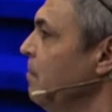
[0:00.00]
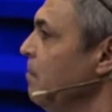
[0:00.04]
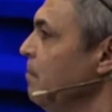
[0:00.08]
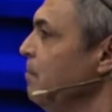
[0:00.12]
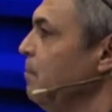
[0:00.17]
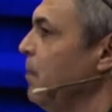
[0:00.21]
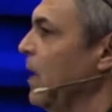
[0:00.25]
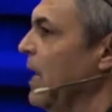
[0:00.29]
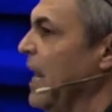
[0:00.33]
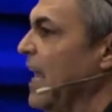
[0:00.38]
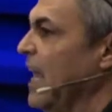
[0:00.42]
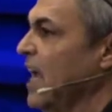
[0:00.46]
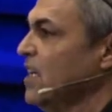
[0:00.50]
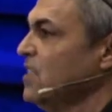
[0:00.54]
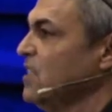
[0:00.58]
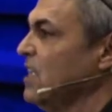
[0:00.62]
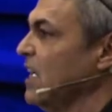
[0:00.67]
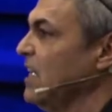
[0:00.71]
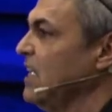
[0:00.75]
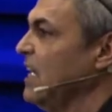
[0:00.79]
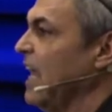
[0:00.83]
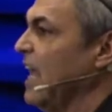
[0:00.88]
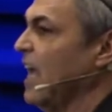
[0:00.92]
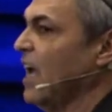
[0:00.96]
But here's
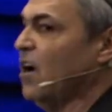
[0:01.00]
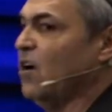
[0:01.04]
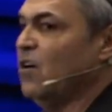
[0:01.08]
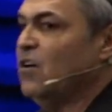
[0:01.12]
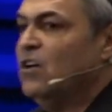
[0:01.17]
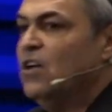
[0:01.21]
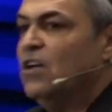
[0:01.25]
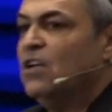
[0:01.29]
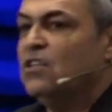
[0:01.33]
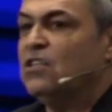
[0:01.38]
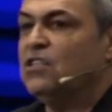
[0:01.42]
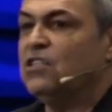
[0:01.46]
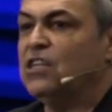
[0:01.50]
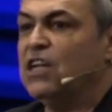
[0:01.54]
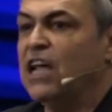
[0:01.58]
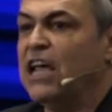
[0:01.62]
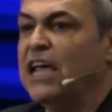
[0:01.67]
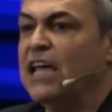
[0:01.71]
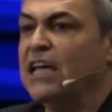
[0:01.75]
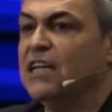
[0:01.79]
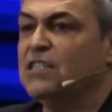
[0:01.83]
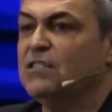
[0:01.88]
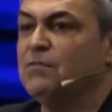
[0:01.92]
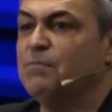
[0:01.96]
the deal
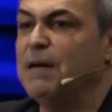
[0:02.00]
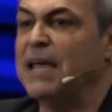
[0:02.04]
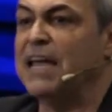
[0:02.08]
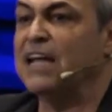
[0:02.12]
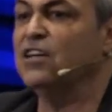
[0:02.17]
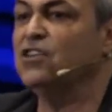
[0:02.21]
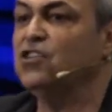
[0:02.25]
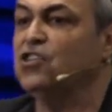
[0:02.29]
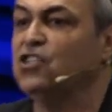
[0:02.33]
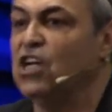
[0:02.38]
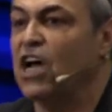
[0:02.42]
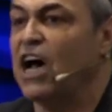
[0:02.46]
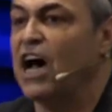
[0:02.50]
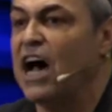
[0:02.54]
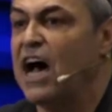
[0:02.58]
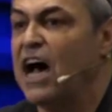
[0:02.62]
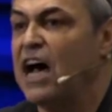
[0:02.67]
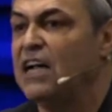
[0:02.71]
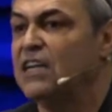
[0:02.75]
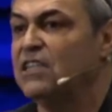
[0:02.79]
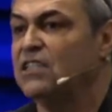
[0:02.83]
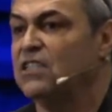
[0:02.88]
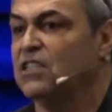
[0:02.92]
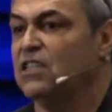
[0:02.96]
she is being
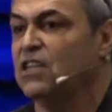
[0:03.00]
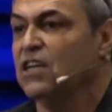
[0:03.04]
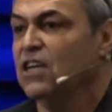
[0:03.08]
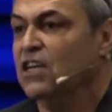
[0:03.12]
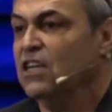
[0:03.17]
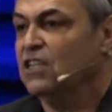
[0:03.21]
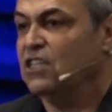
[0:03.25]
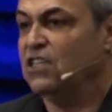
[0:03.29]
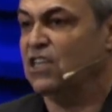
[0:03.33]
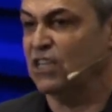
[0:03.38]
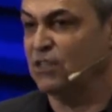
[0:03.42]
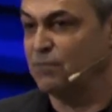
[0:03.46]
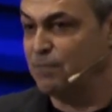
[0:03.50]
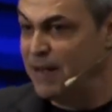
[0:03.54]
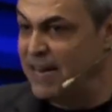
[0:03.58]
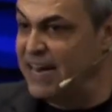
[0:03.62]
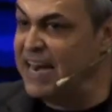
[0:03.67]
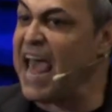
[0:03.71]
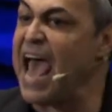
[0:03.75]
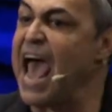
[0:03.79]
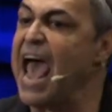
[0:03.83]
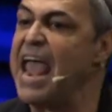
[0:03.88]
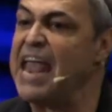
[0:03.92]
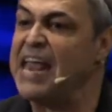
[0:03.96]
judged. She's being
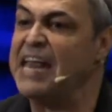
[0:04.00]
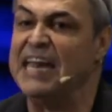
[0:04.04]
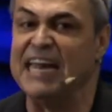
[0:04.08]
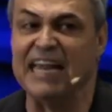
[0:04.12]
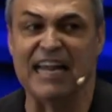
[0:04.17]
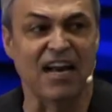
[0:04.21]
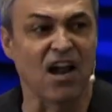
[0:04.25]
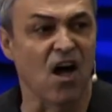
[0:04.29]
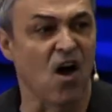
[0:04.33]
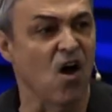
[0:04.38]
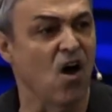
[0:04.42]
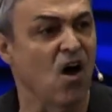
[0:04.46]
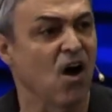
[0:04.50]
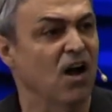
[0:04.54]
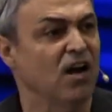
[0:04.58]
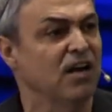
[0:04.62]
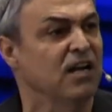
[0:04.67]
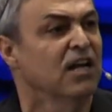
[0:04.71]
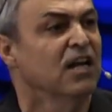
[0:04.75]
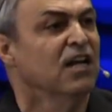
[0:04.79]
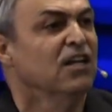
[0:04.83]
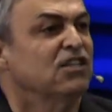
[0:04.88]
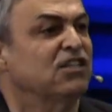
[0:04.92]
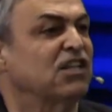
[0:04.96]
hated on.
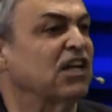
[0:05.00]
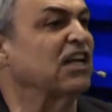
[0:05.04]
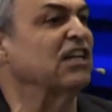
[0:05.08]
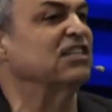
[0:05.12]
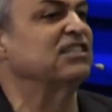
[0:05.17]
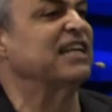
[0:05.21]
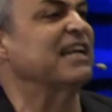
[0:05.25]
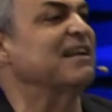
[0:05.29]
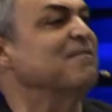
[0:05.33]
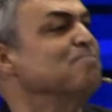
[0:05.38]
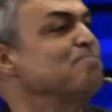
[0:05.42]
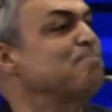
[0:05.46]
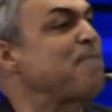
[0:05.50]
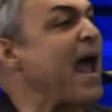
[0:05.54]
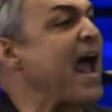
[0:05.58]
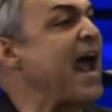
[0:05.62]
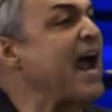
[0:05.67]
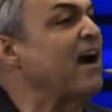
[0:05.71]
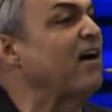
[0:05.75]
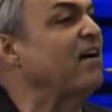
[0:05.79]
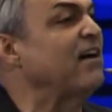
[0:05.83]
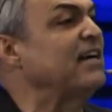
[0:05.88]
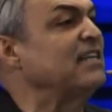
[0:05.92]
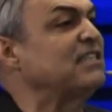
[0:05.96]
She's
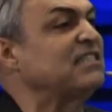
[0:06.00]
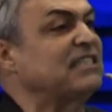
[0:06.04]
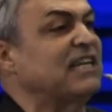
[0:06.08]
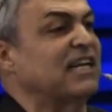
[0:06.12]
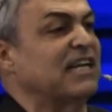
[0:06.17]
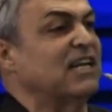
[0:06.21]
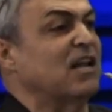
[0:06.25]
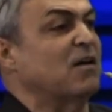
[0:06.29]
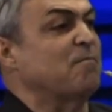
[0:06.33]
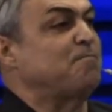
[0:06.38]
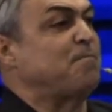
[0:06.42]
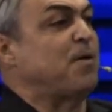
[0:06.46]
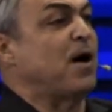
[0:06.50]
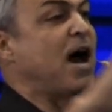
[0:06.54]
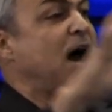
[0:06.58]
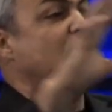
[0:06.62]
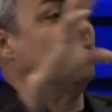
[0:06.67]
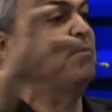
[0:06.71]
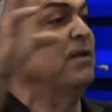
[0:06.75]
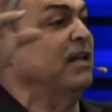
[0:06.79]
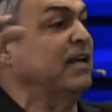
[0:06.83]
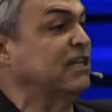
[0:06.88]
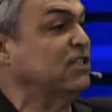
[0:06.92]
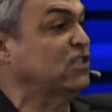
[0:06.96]
embarrassed in the
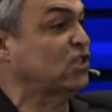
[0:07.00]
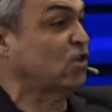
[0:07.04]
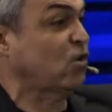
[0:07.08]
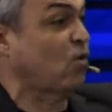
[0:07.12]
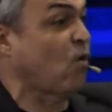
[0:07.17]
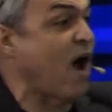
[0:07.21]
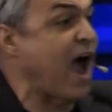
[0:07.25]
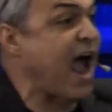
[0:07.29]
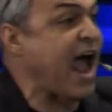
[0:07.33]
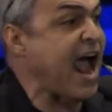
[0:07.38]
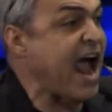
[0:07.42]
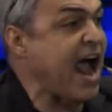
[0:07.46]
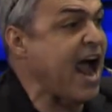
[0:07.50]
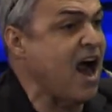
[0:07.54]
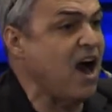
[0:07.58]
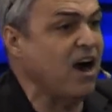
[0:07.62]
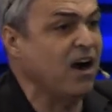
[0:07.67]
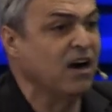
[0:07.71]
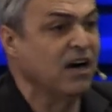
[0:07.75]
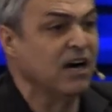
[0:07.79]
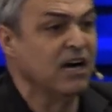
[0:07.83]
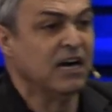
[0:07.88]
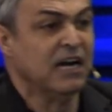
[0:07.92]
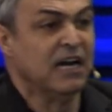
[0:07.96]
public square.